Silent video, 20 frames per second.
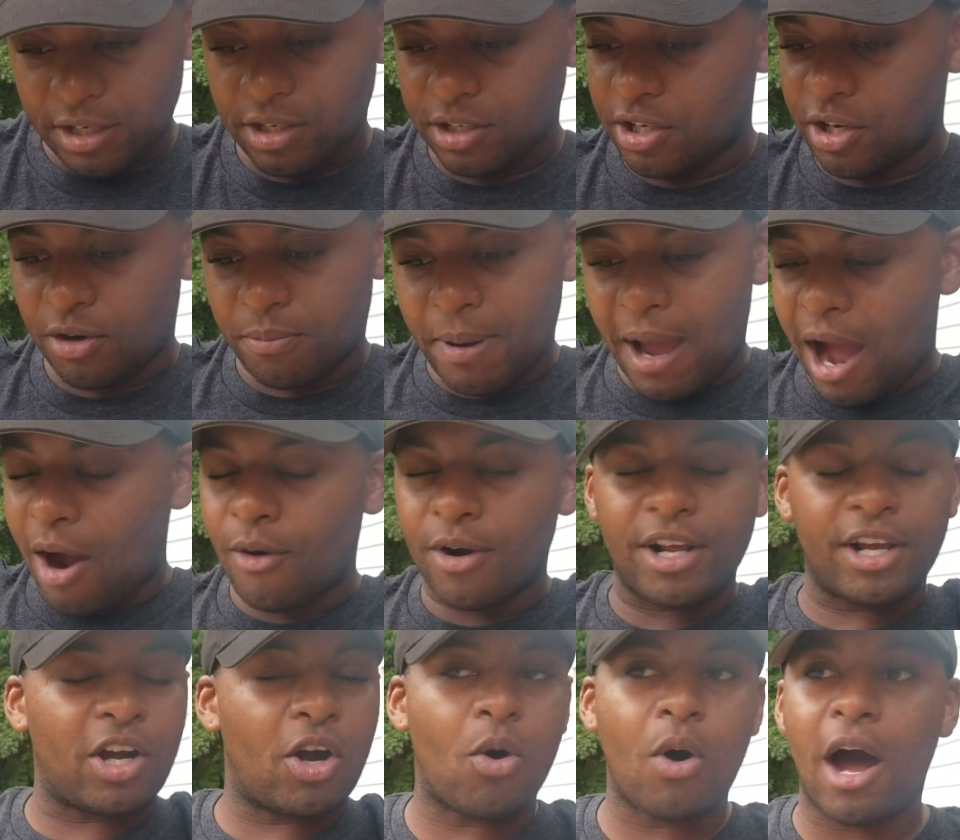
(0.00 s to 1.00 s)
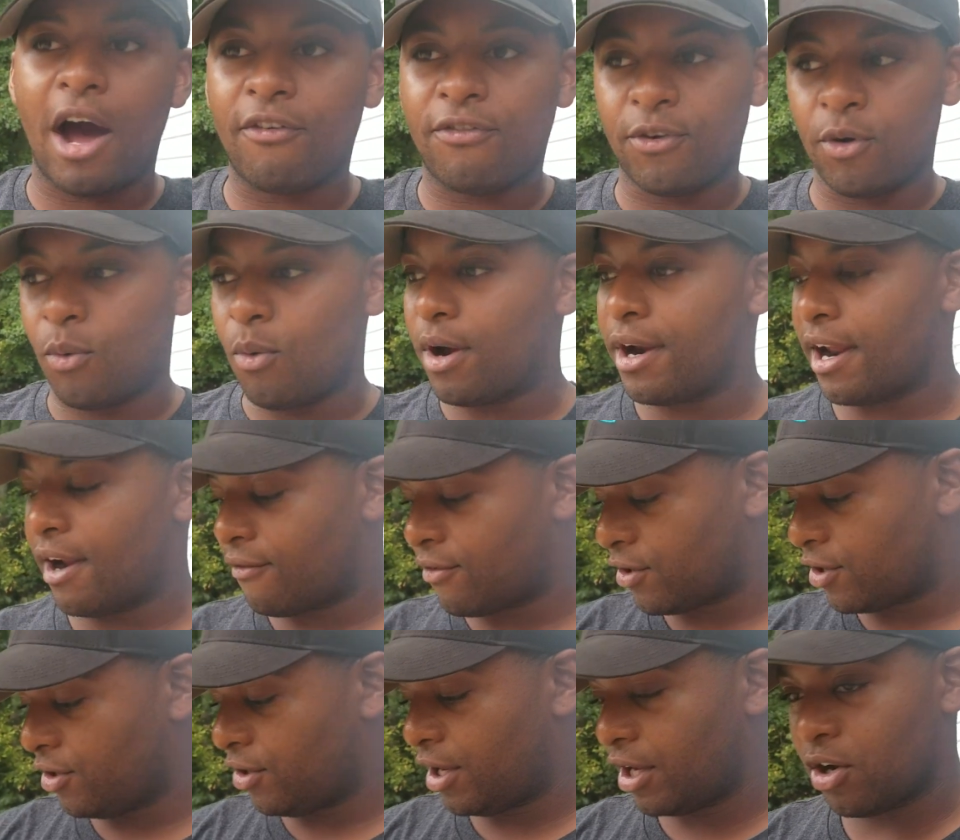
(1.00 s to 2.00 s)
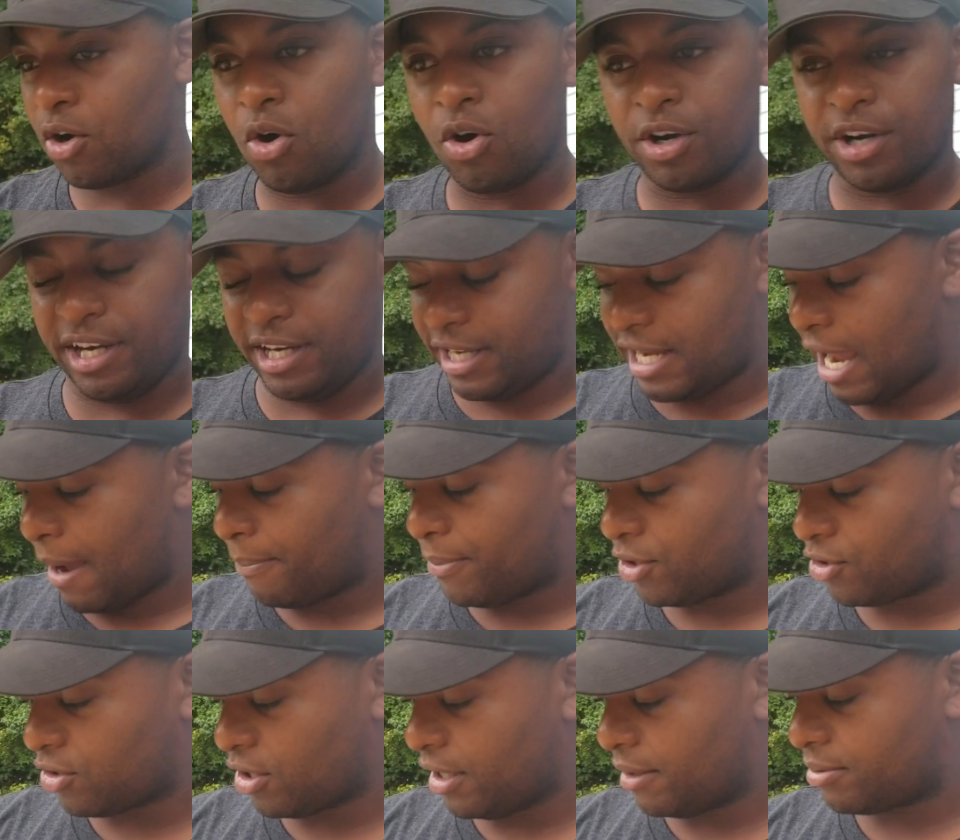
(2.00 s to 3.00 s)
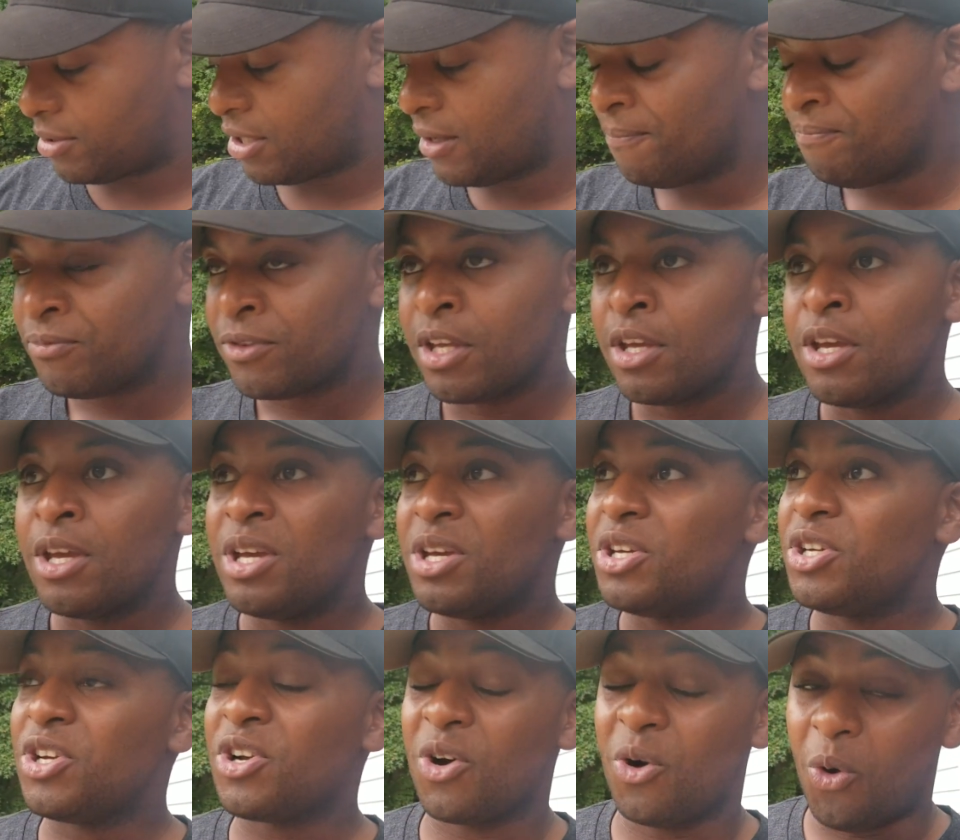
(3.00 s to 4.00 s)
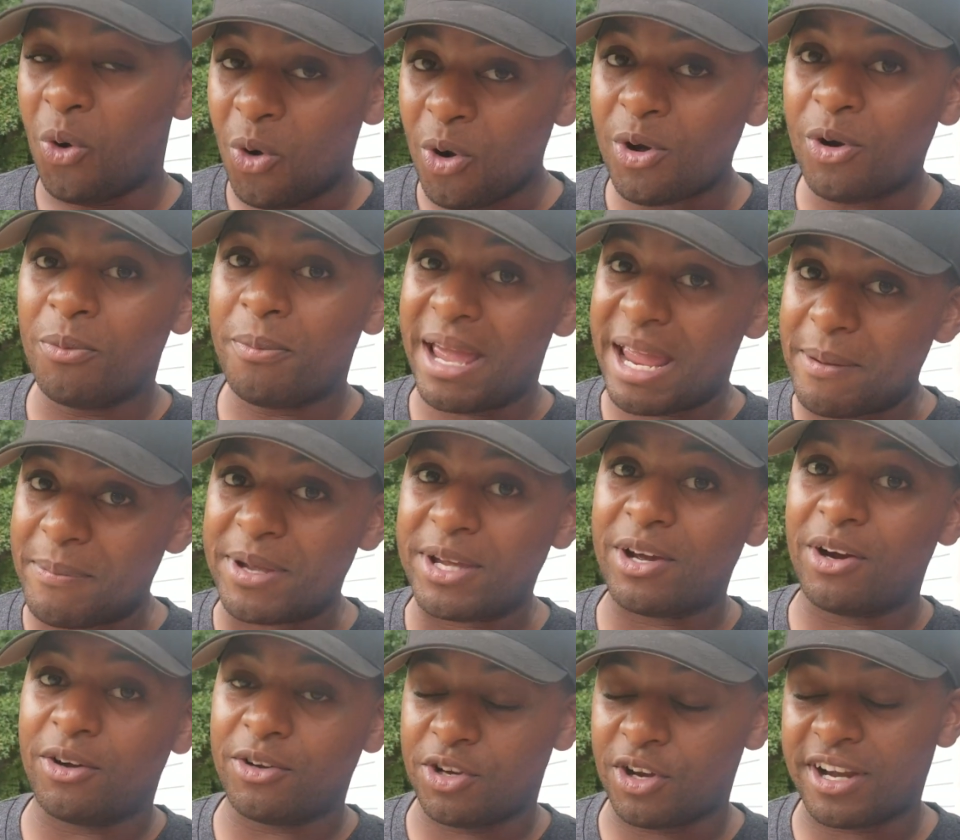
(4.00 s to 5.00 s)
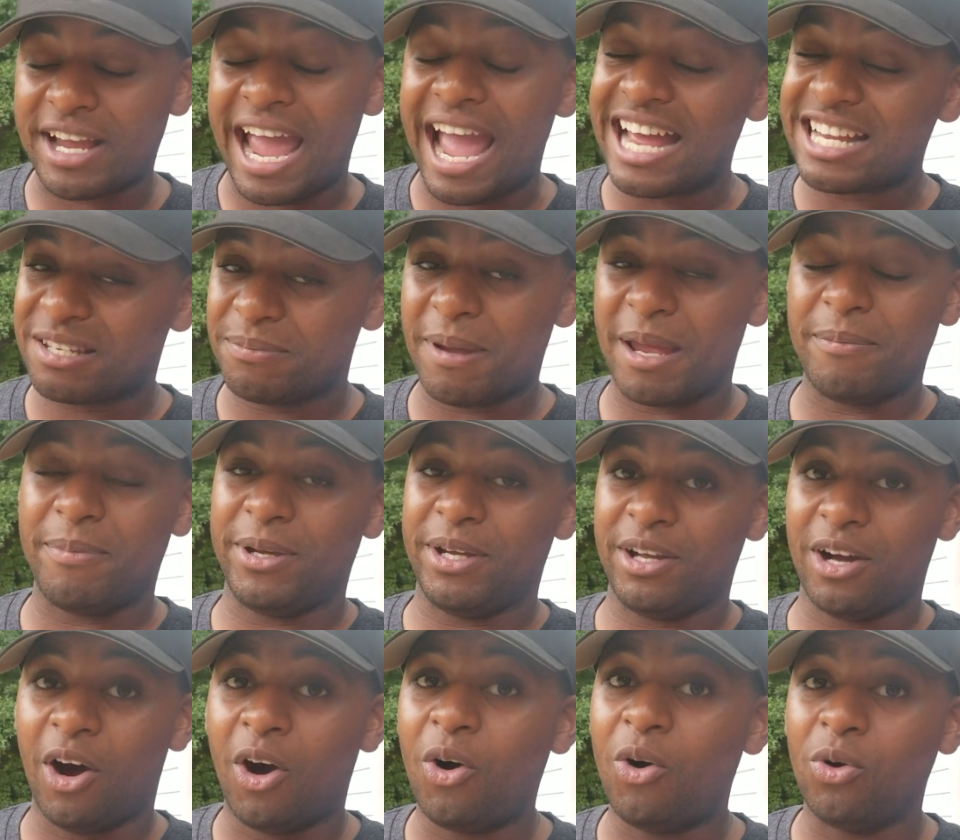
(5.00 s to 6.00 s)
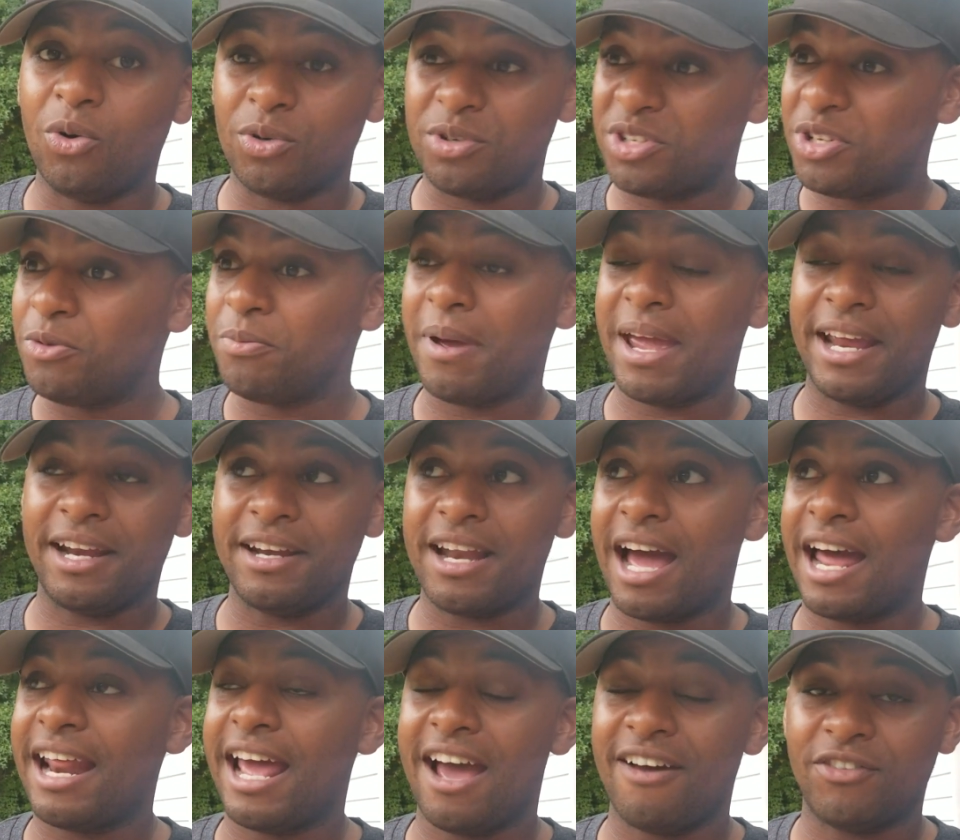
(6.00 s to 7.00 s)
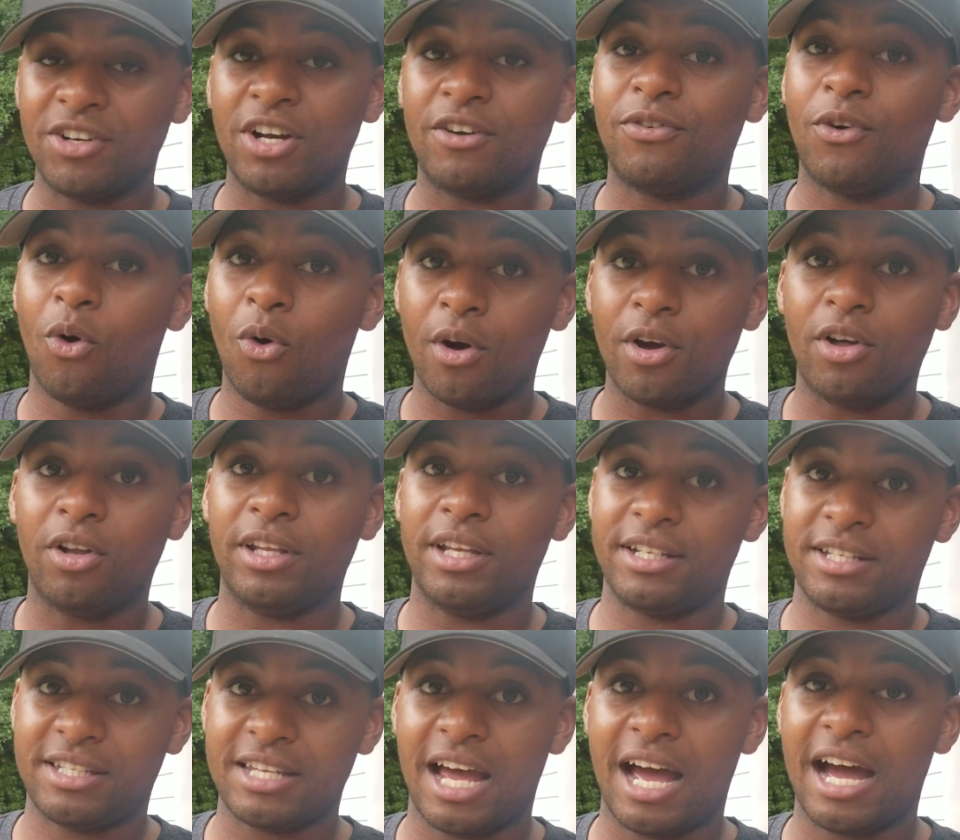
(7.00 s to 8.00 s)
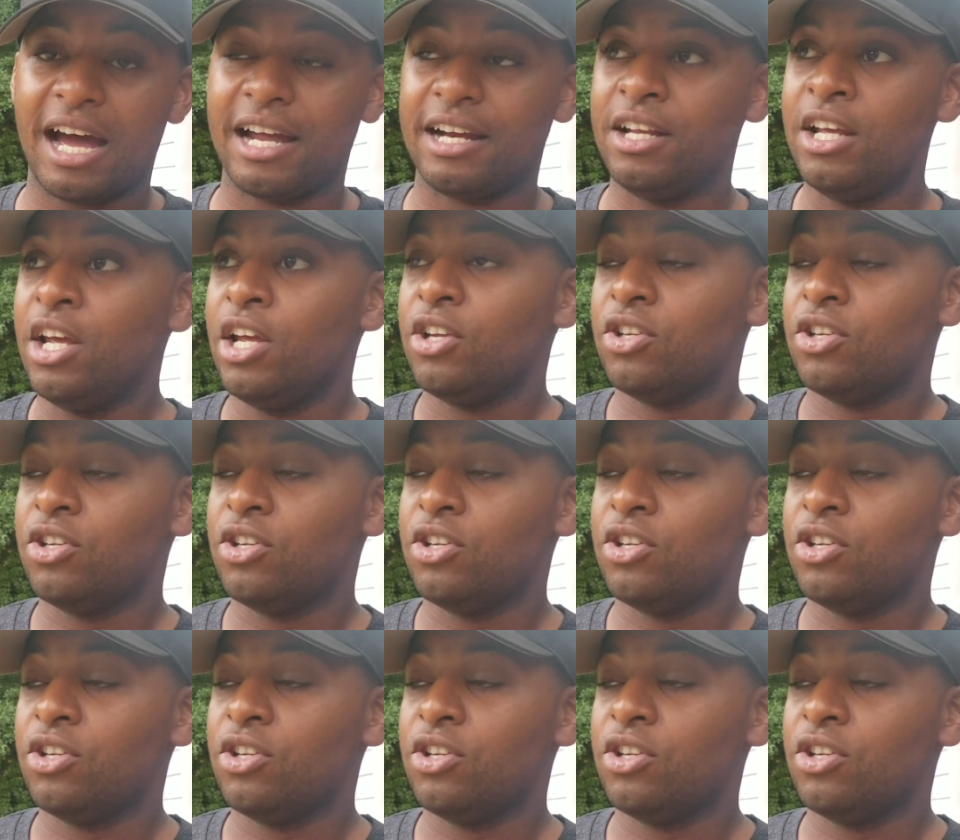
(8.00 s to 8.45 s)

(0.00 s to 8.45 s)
your power didn't go off or whatever, you didn't go on any camping trips, your gas may be old. You may not have enough oil inside.